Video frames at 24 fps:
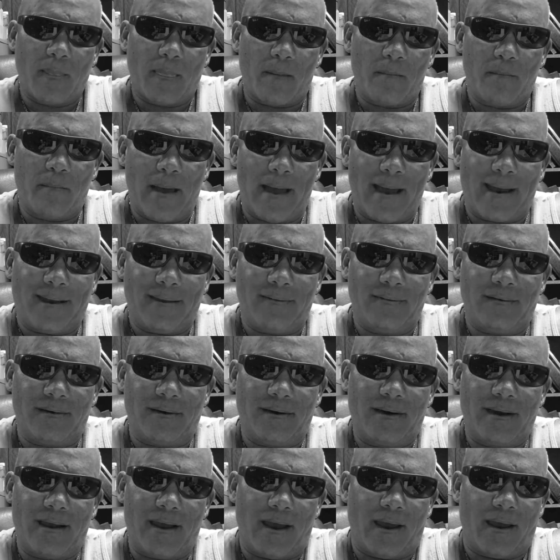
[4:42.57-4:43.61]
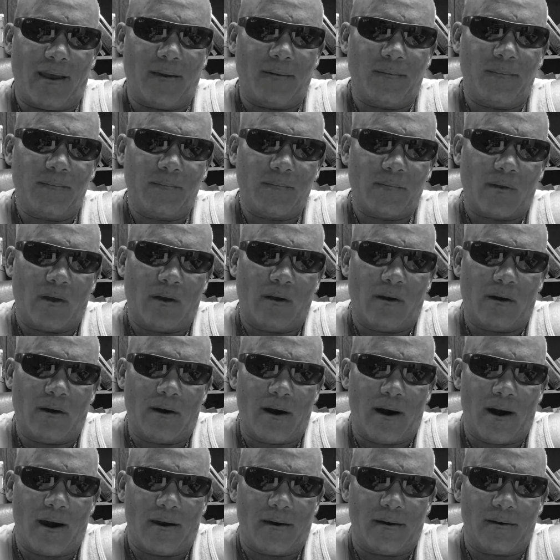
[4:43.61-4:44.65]
back in the day.
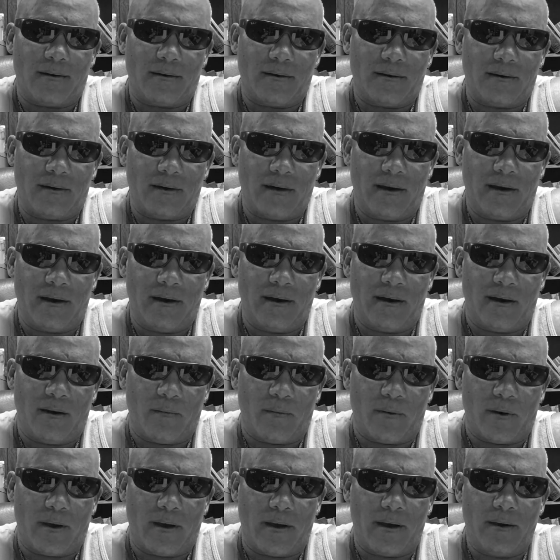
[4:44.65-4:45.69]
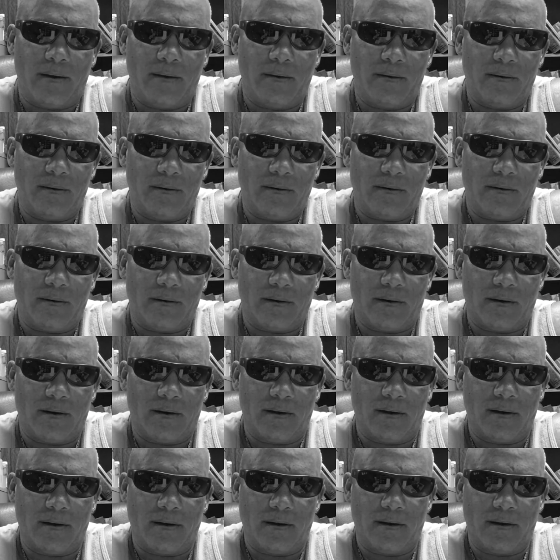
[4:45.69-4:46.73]
Alright, anyway,
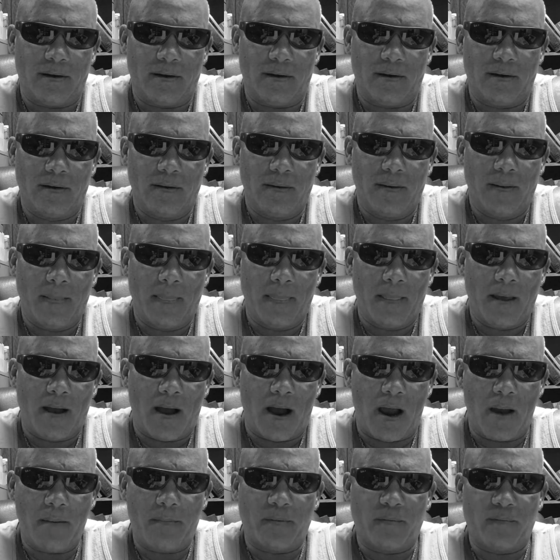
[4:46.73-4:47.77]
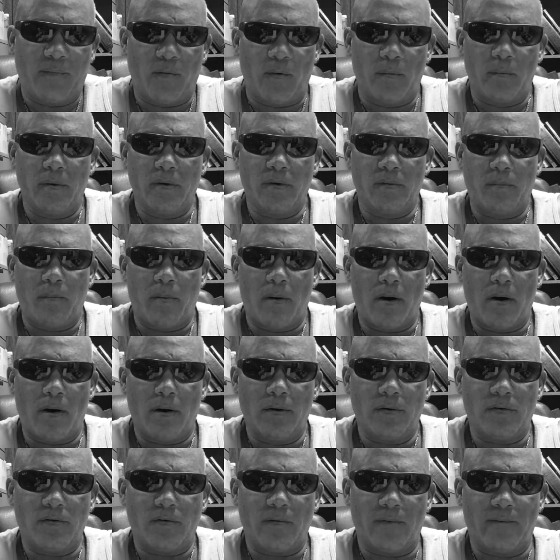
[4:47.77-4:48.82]
high performance
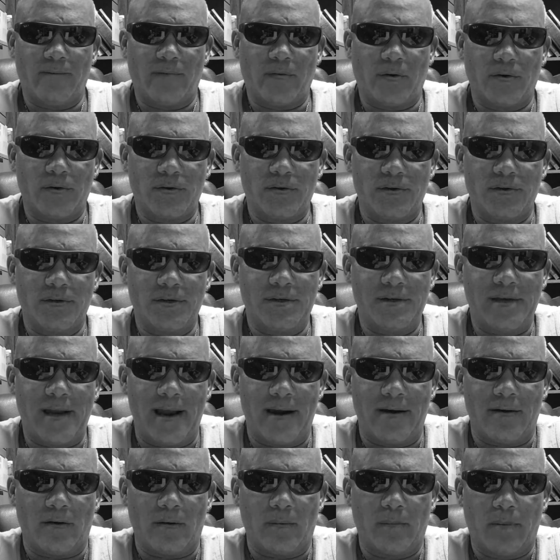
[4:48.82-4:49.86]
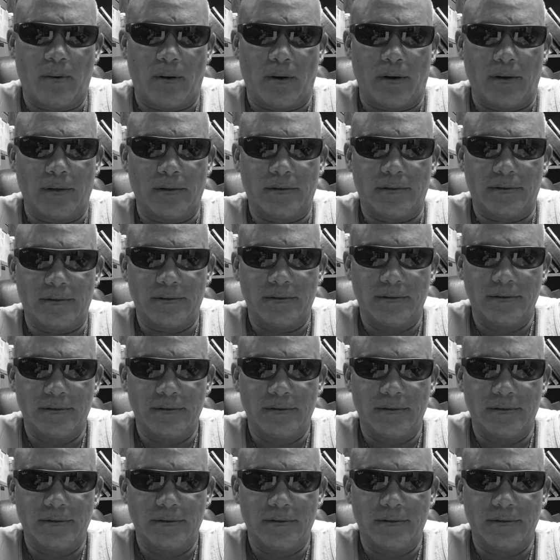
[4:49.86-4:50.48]
parts versus standard parts.